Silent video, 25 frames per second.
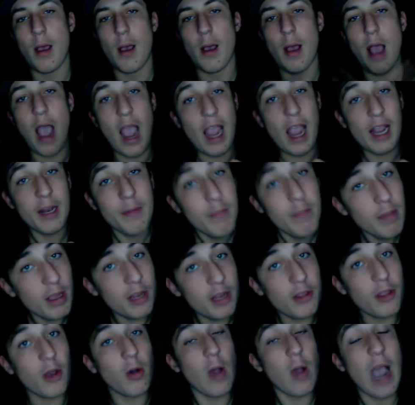I
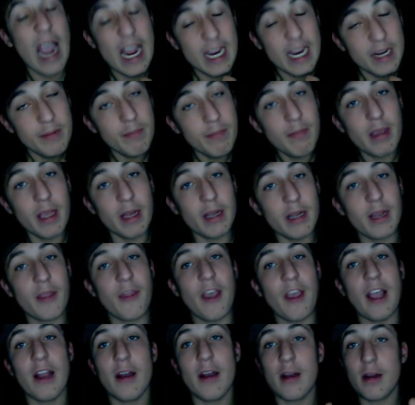admit
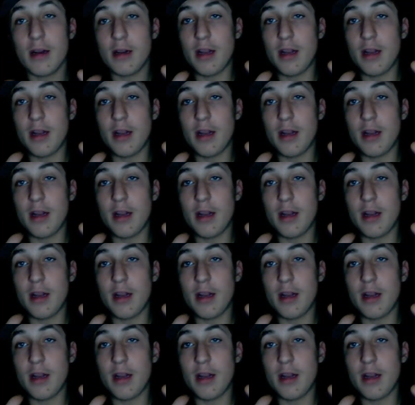that